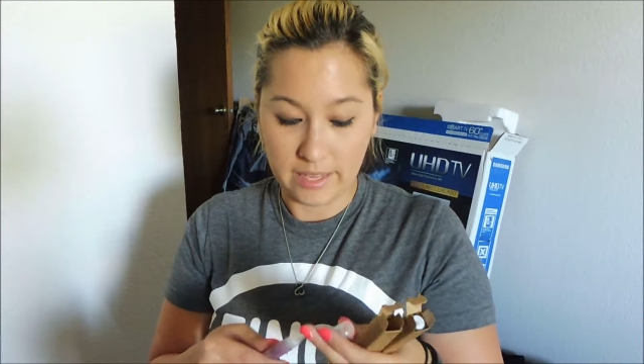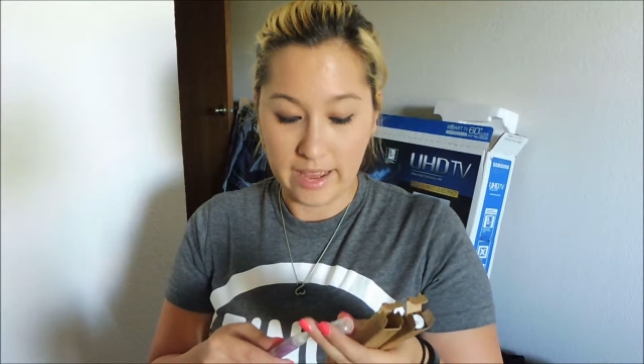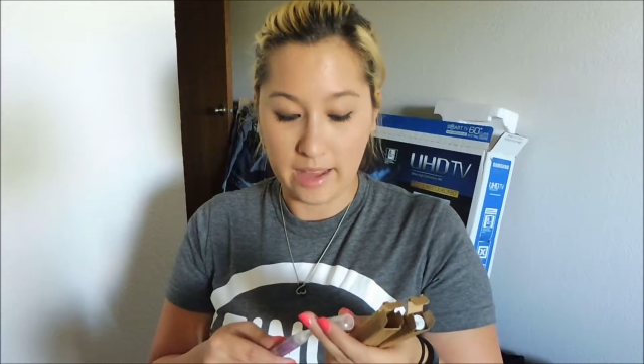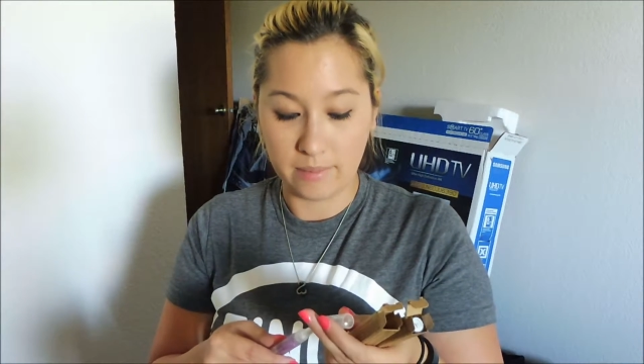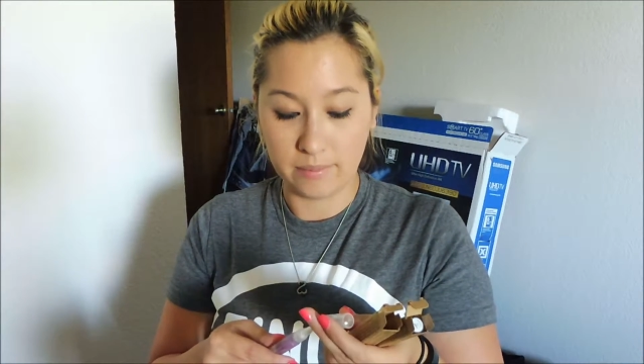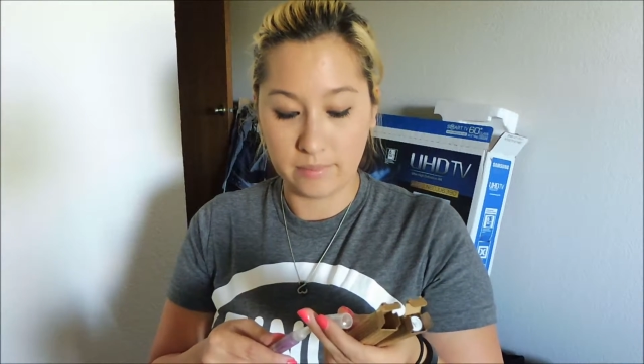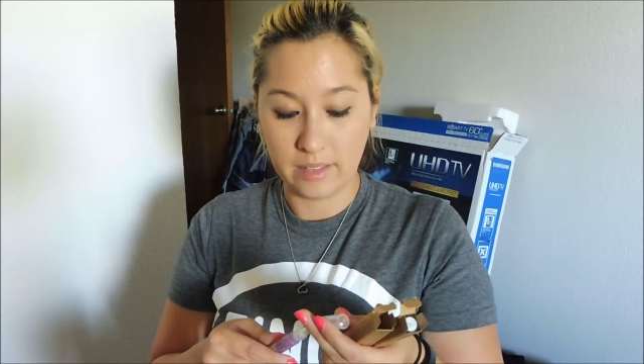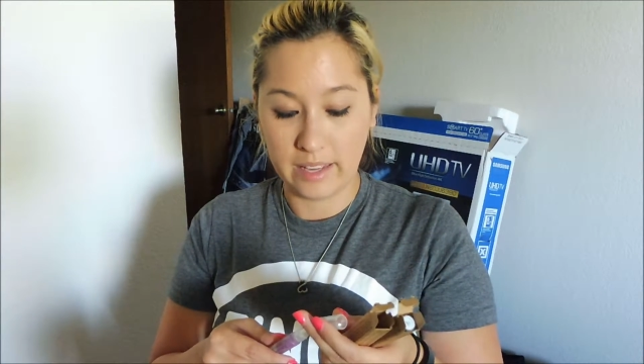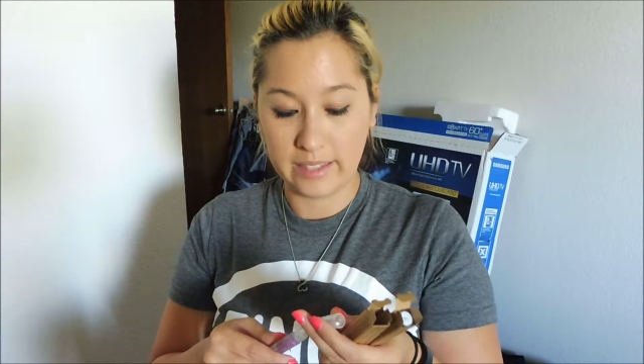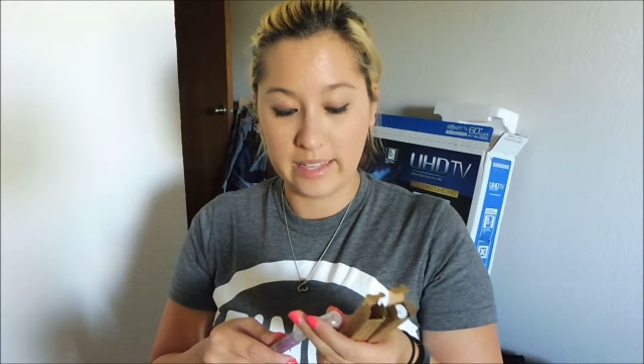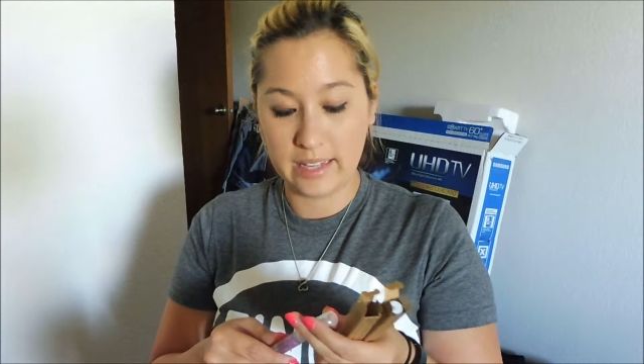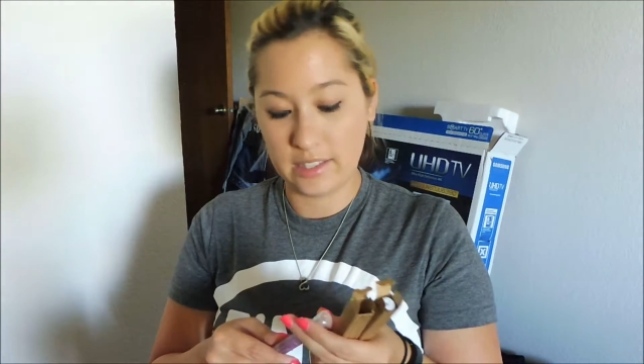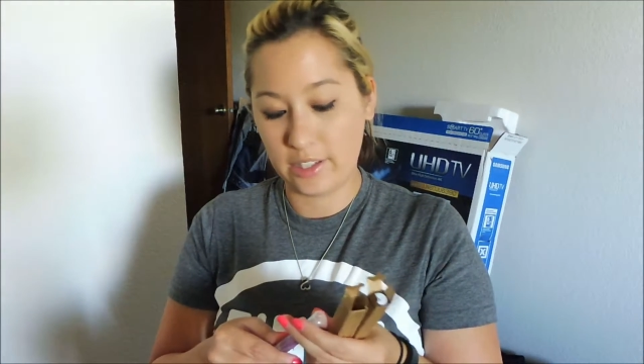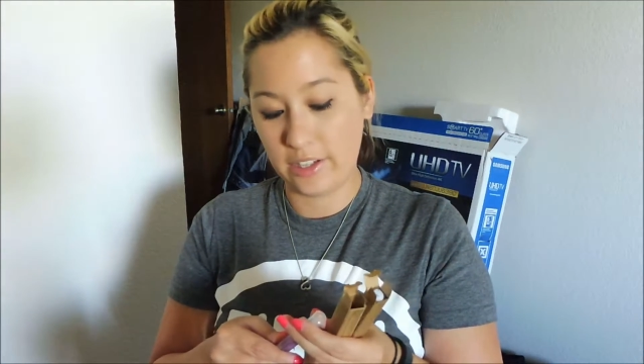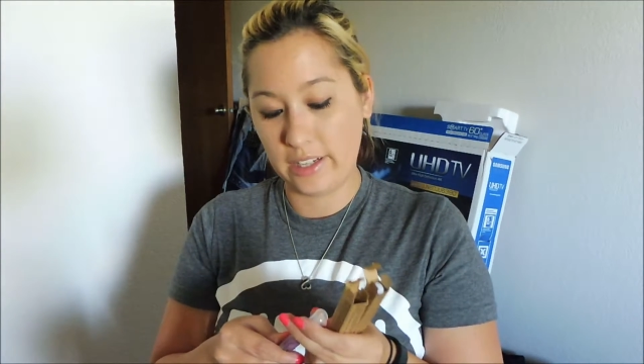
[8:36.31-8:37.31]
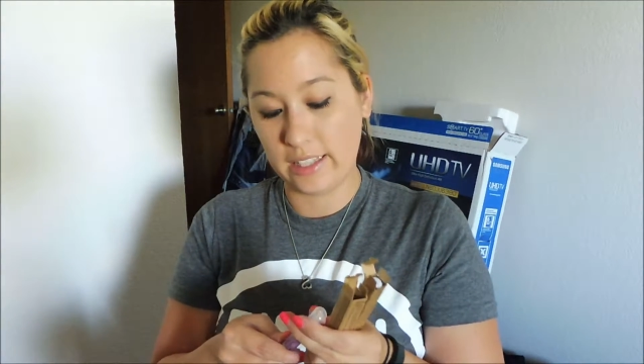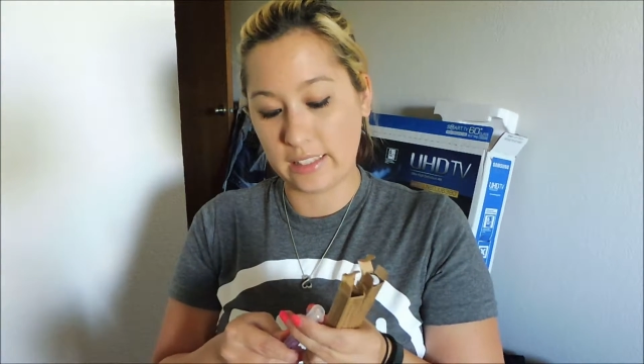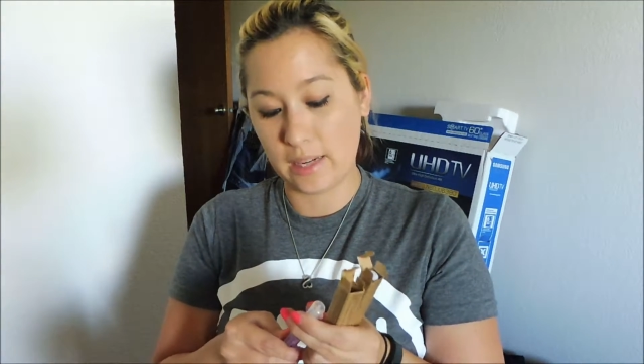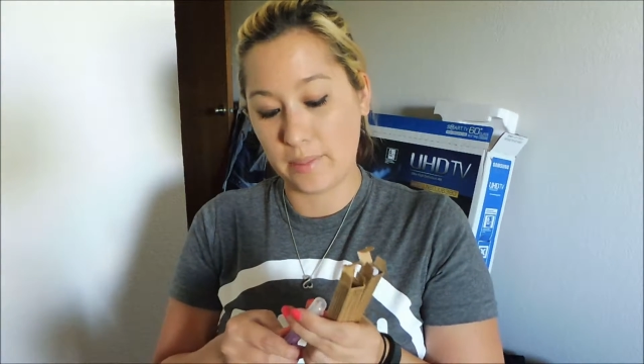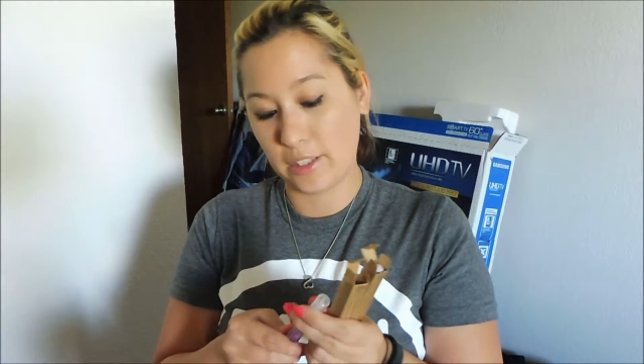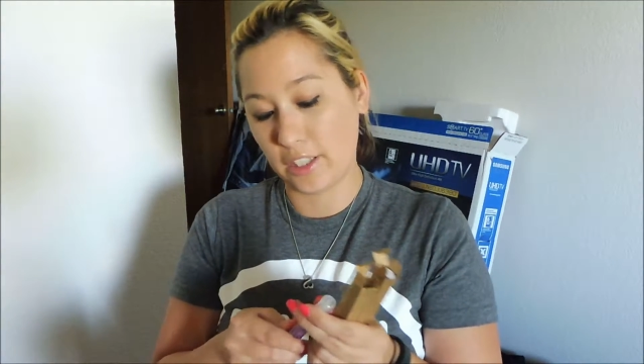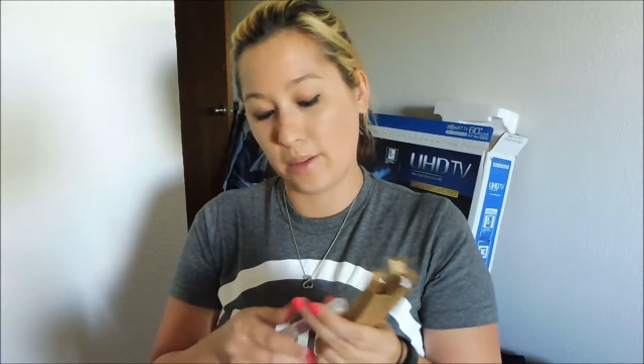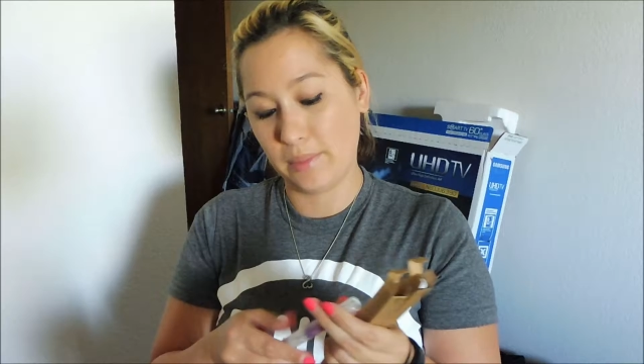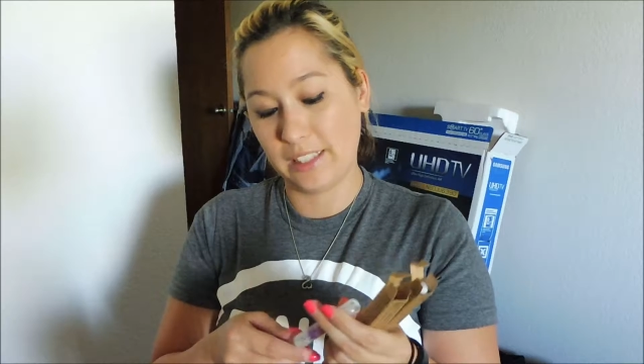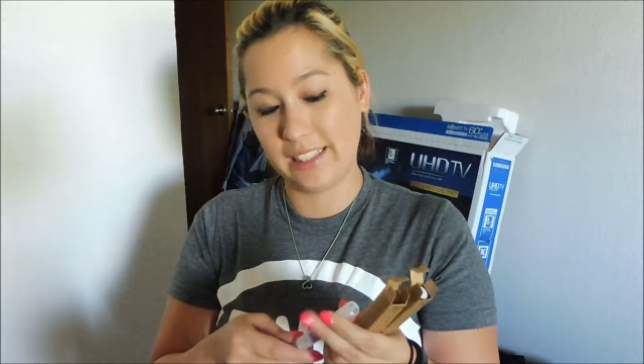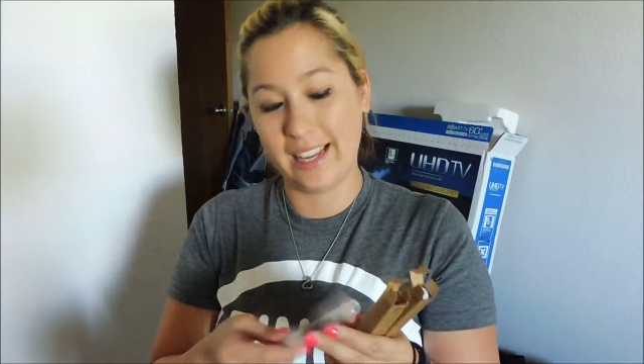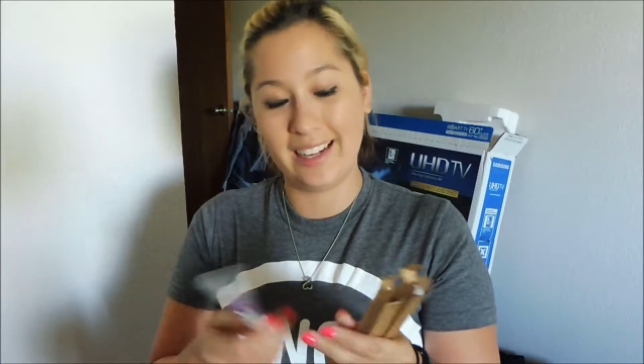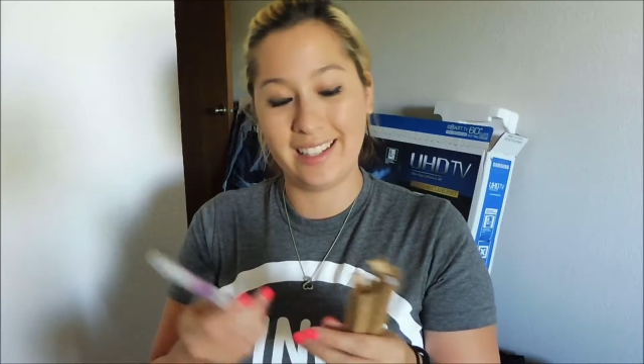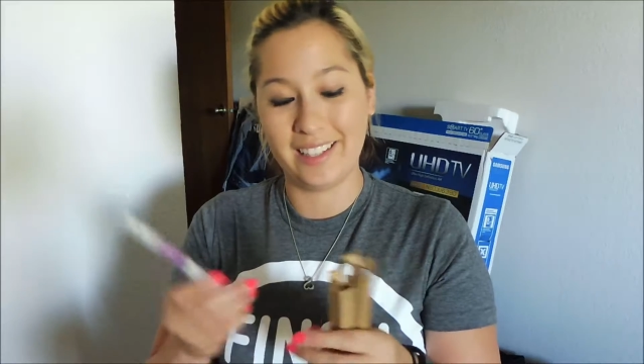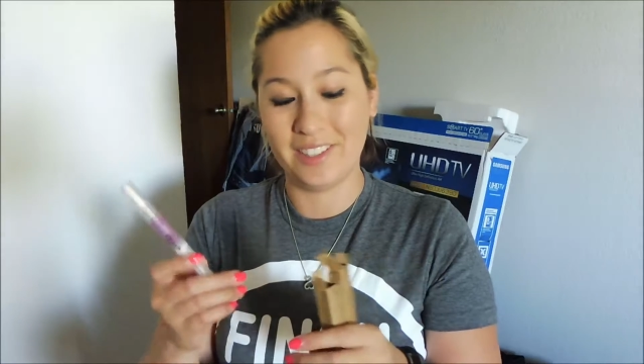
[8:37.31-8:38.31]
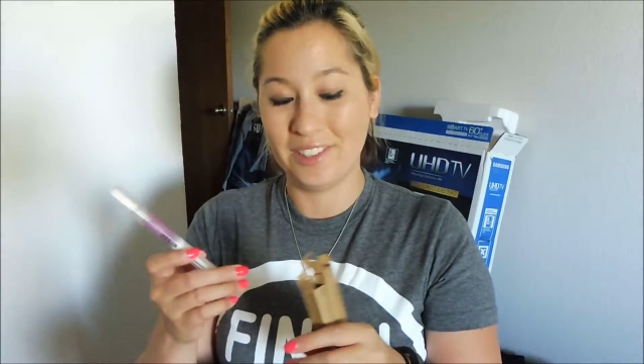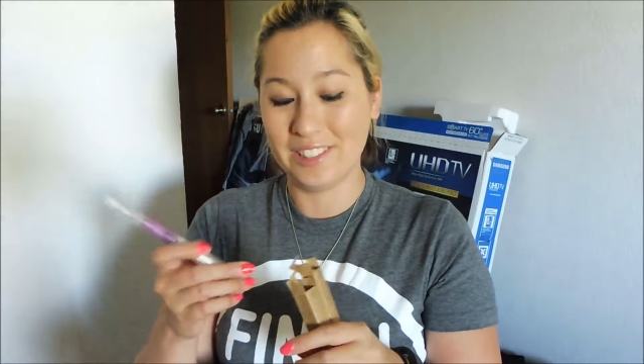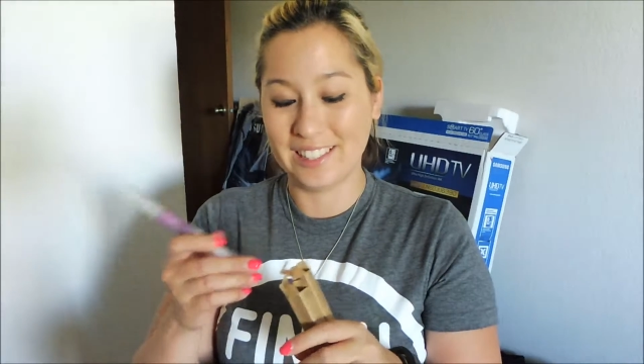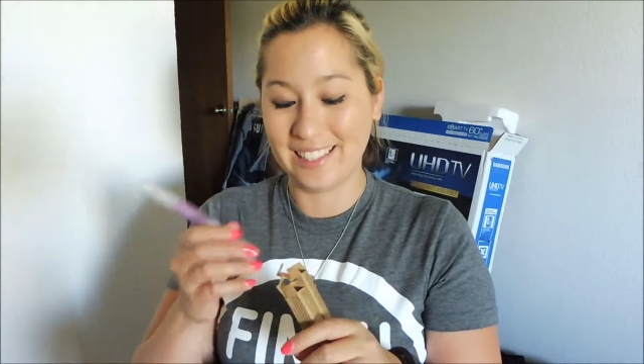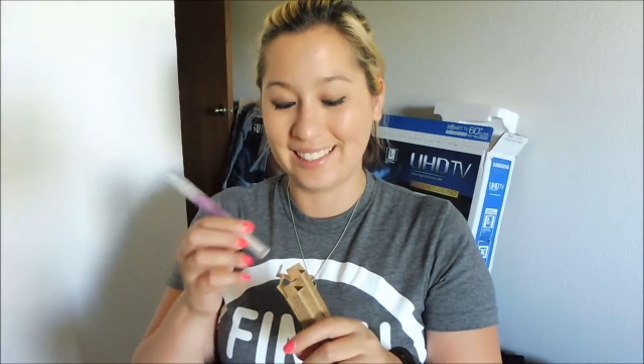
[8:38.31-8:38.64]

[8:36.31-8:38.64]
Yeah, I can't tell you guys how much I'm excited to use